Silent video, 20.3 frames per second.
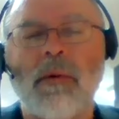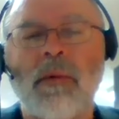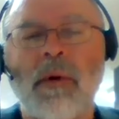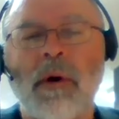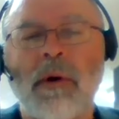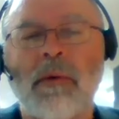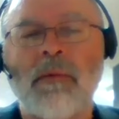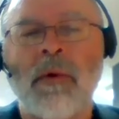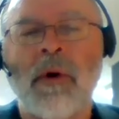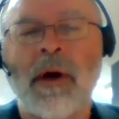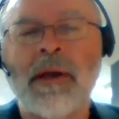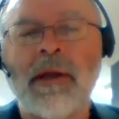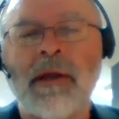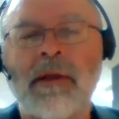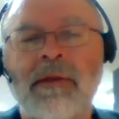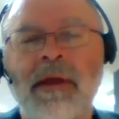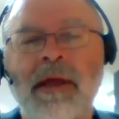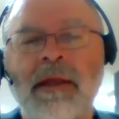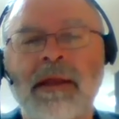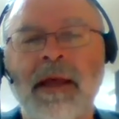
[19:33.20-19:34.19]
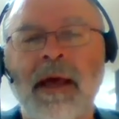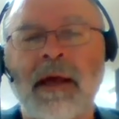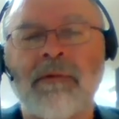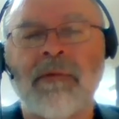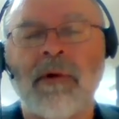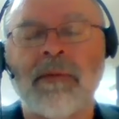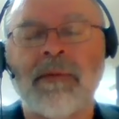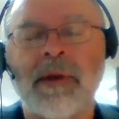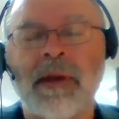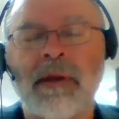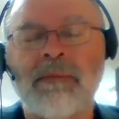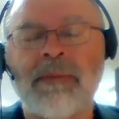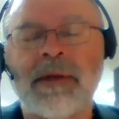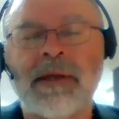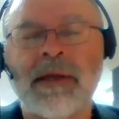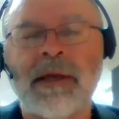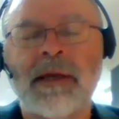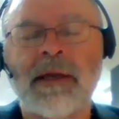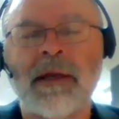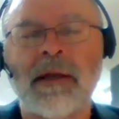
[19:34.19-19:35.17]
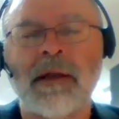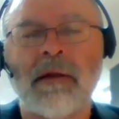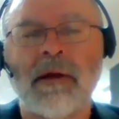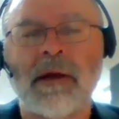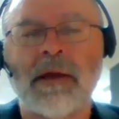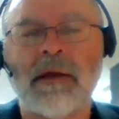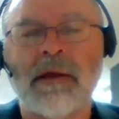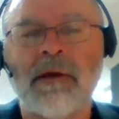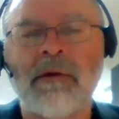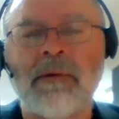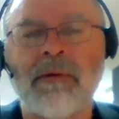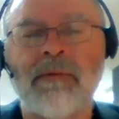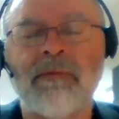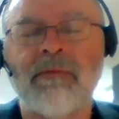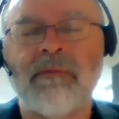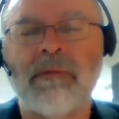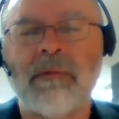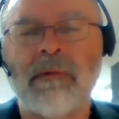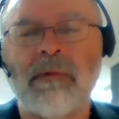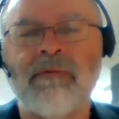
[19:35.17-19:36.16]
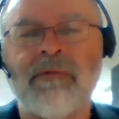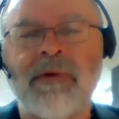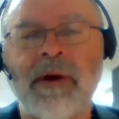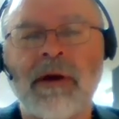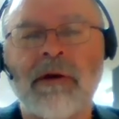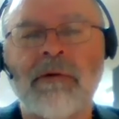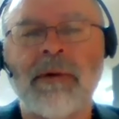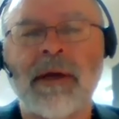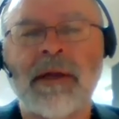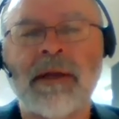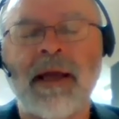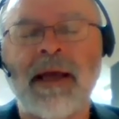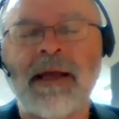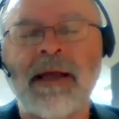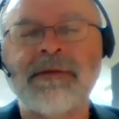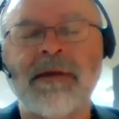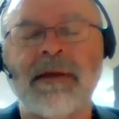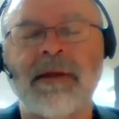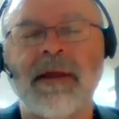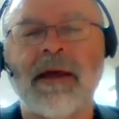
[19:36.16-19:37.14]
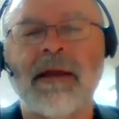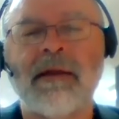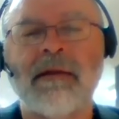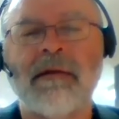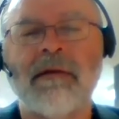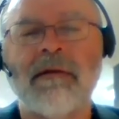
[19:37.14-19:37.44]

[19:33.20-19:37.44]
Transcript: Why do you think that, Robert, in particular? Like you were very quick to answer that.